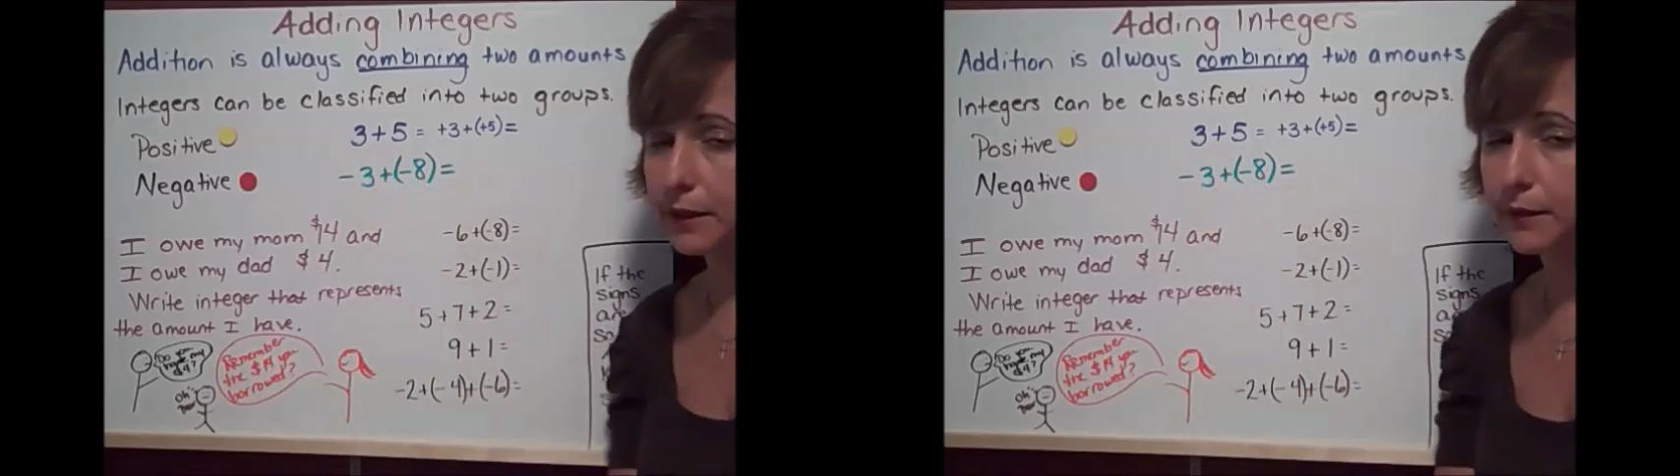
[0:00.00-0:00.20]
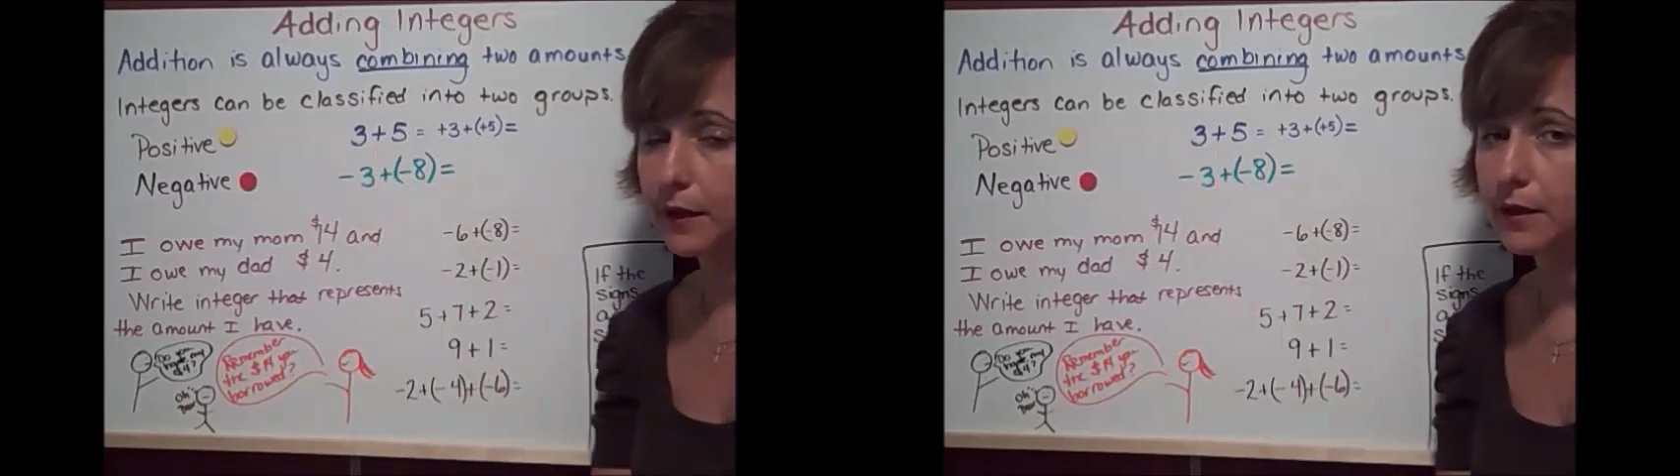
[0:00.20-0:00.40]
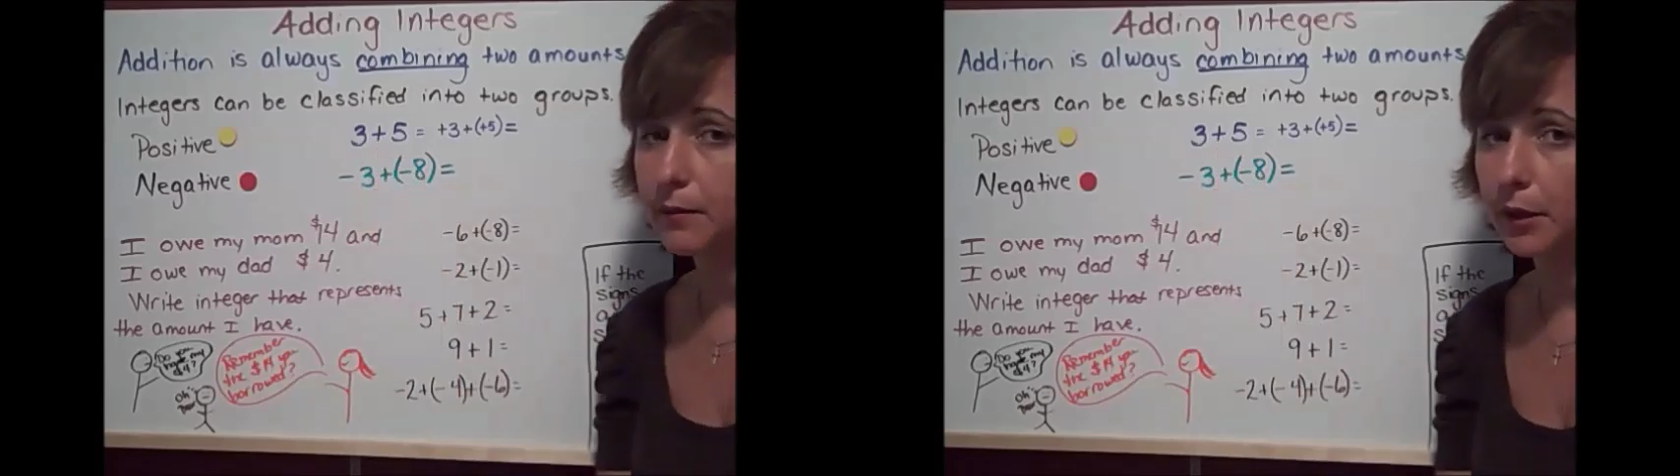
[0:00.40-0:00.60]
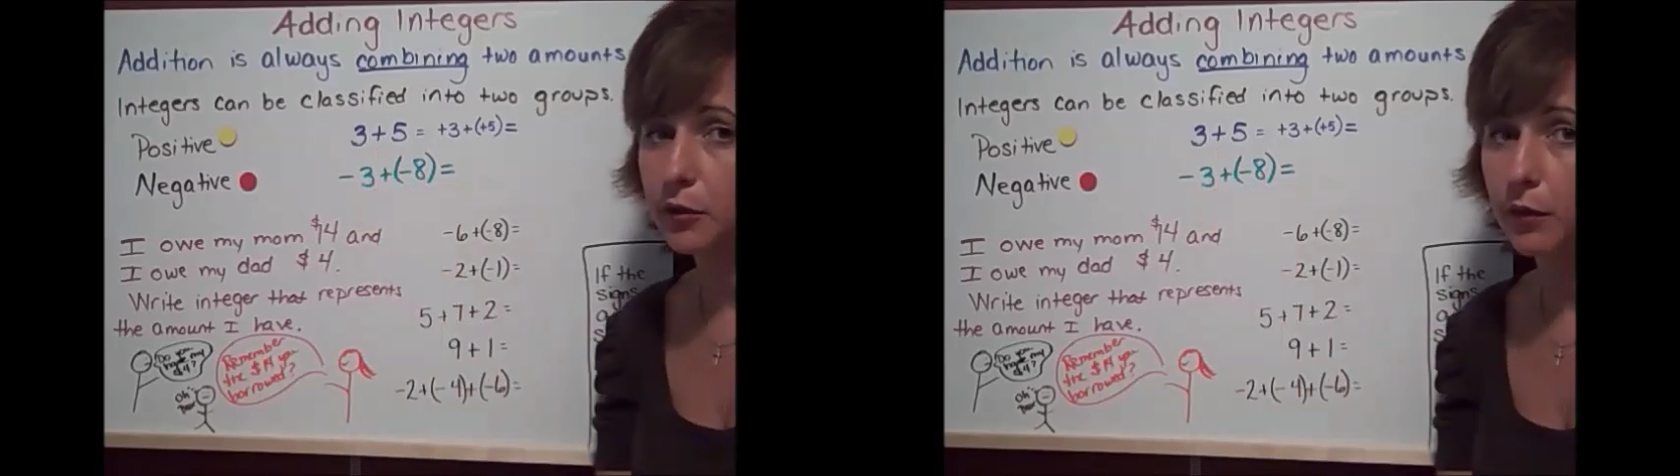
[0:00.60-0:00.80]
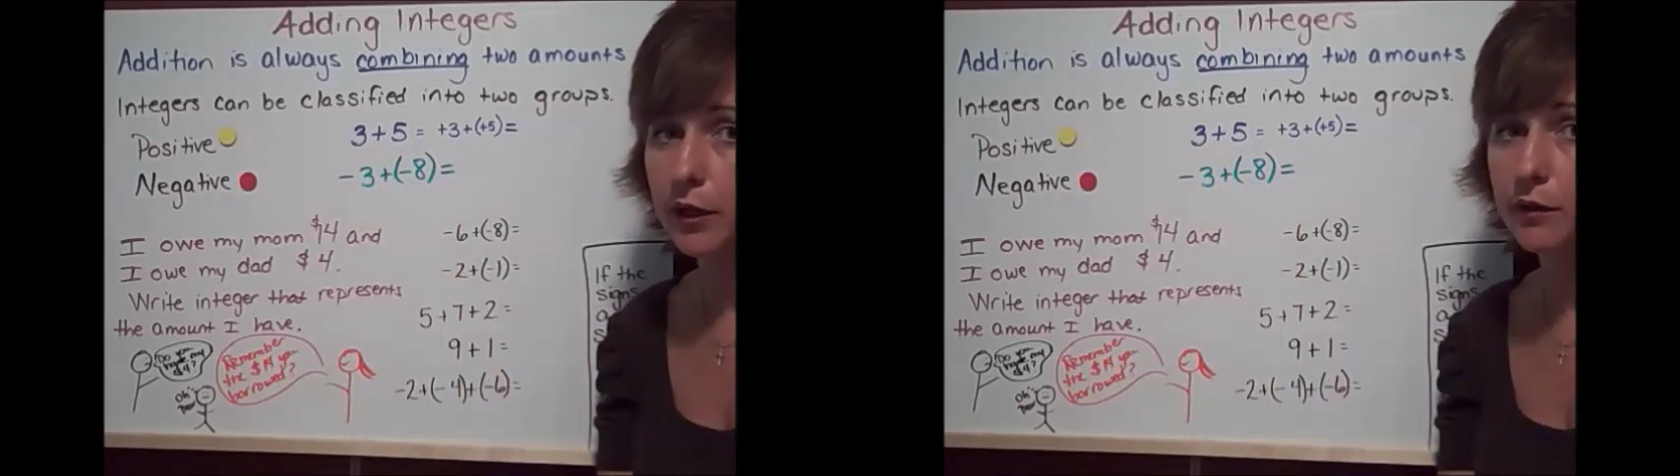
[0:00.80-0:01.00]
is very
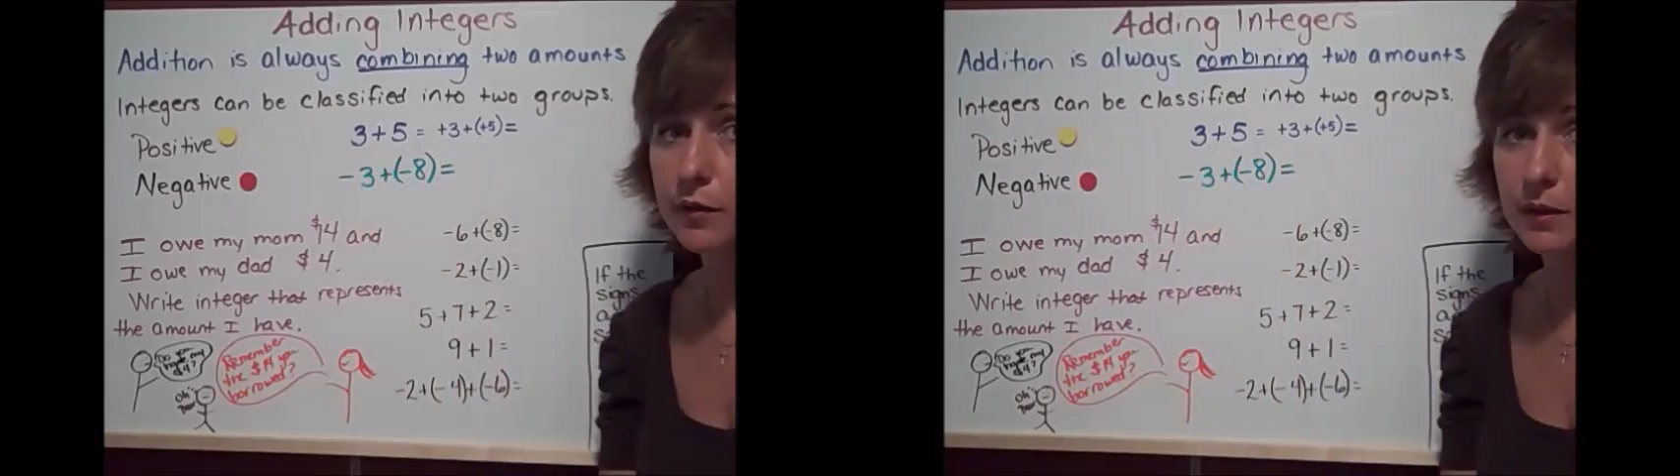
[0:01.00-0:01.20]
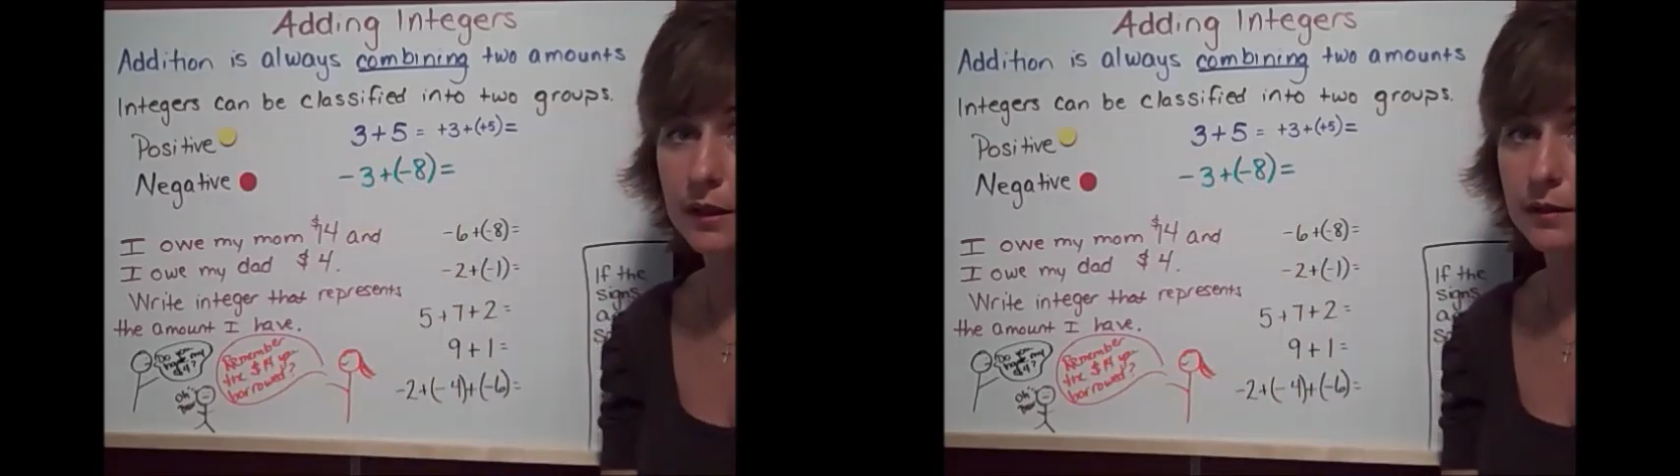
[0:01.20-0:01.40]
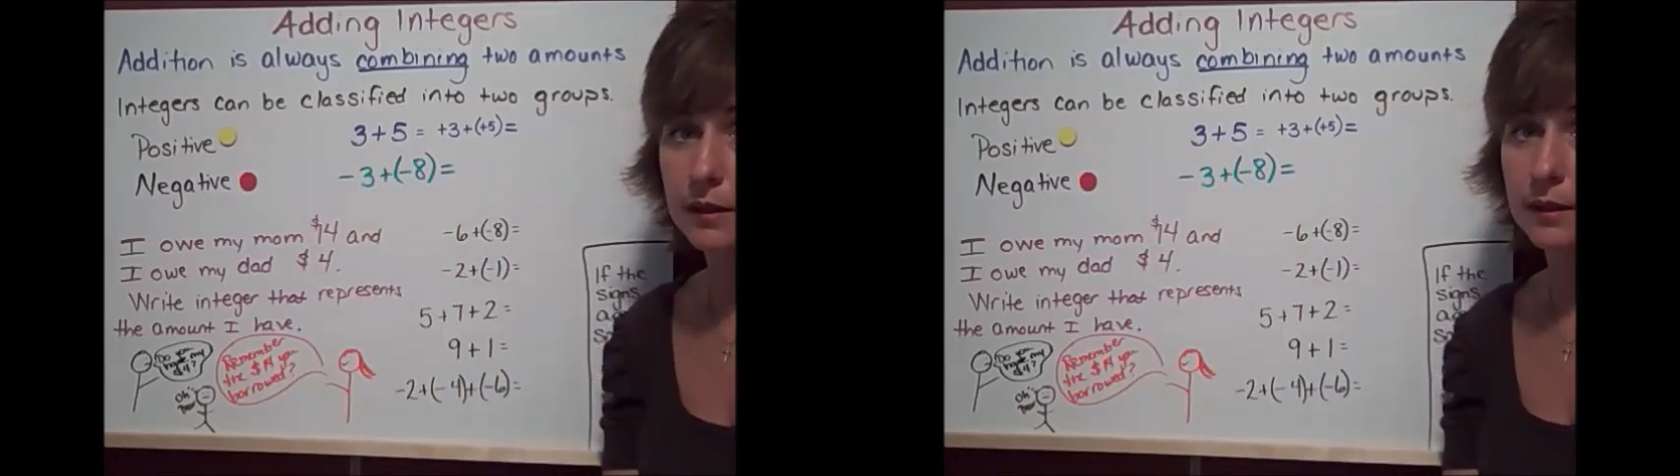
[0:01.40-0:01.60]
much what you've seen